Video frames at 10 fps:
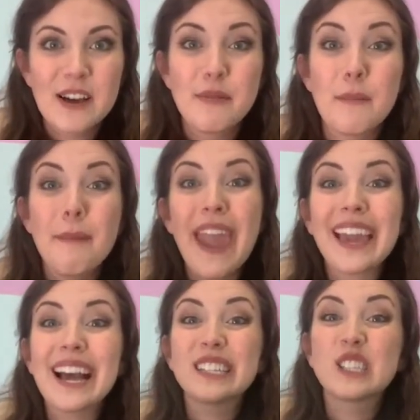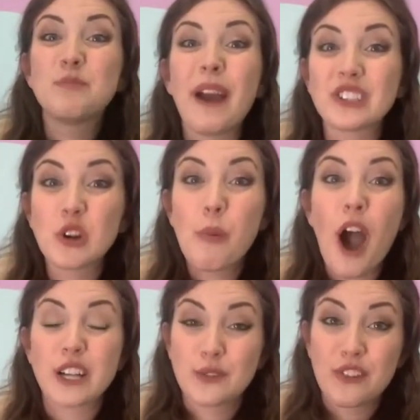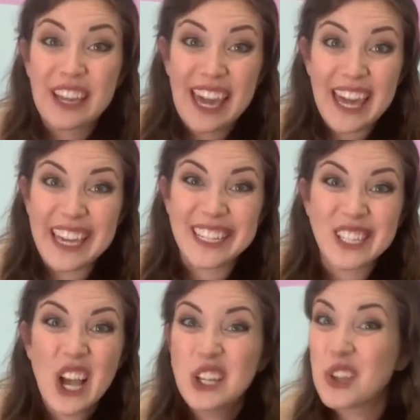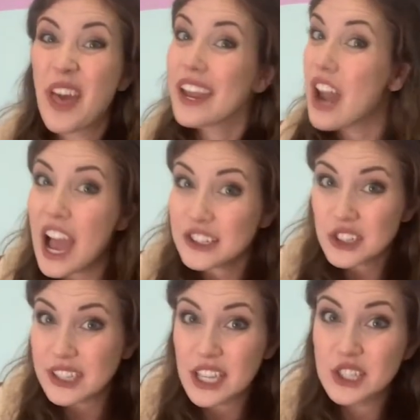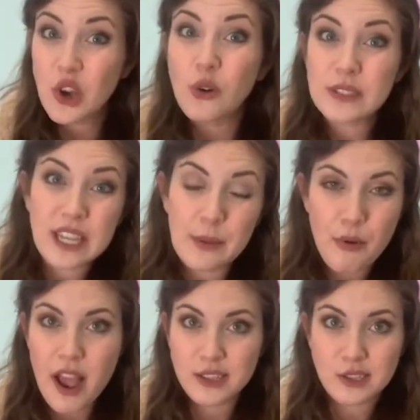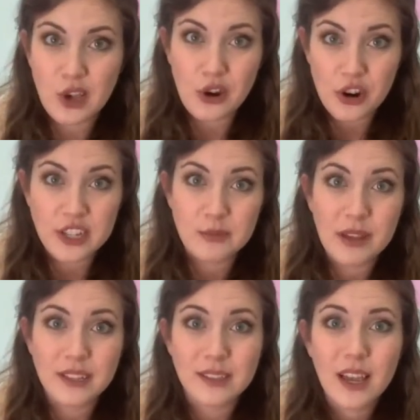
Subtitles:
But make a special box for kids so that not just the adults get presents on Christmas,